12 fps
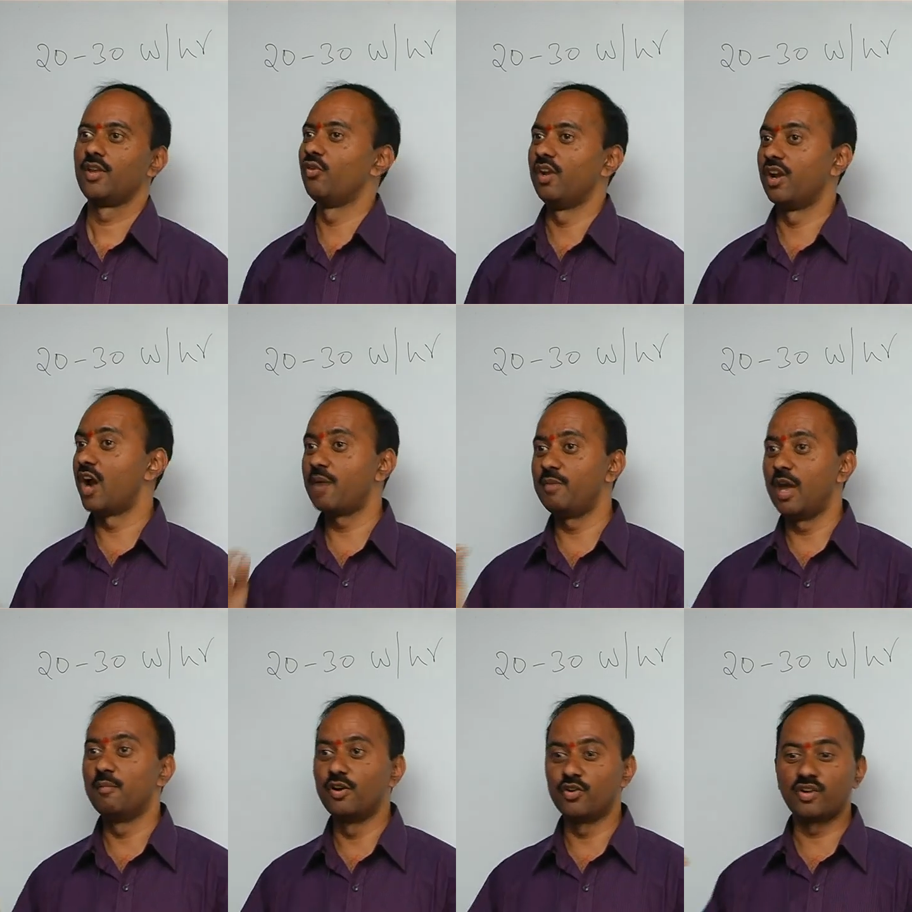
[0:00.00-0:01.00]
You will not
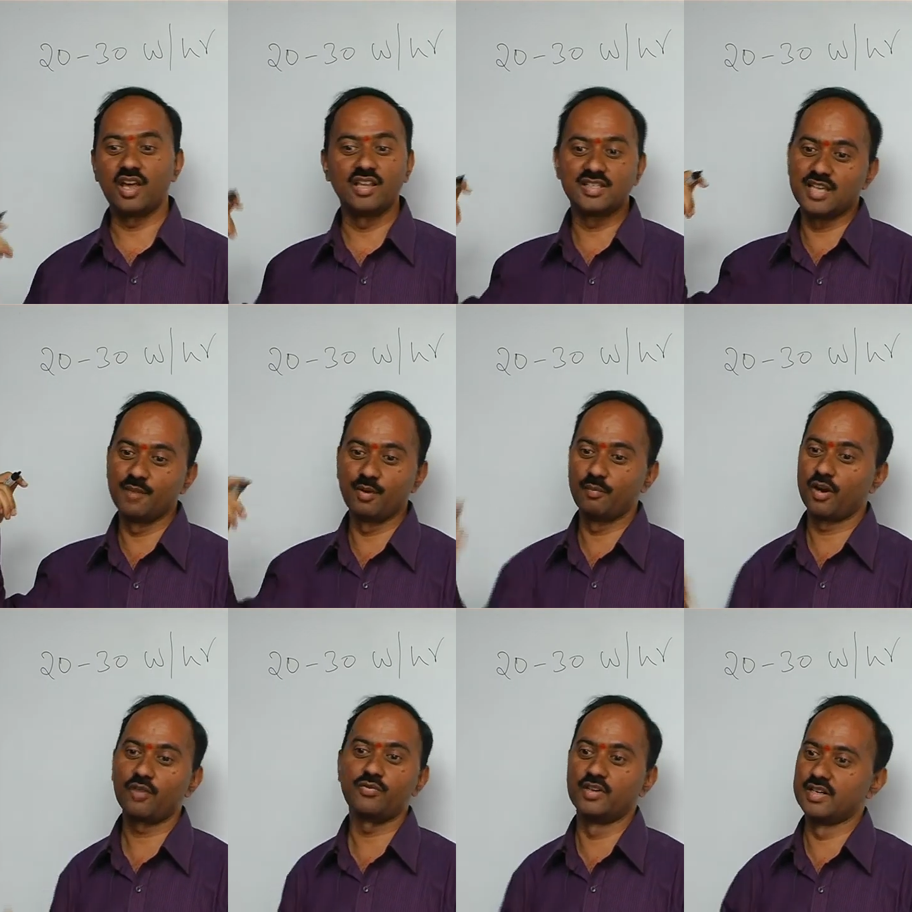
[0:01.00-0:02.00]
be able to take the same
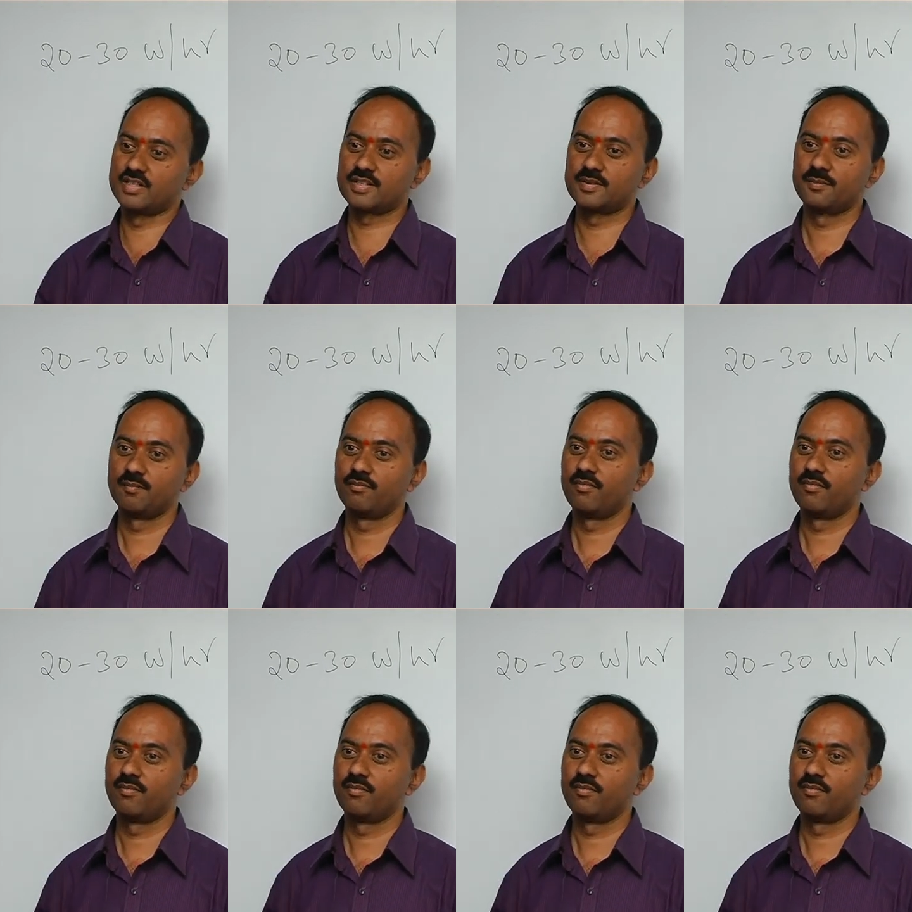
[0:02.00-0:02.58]
number of words.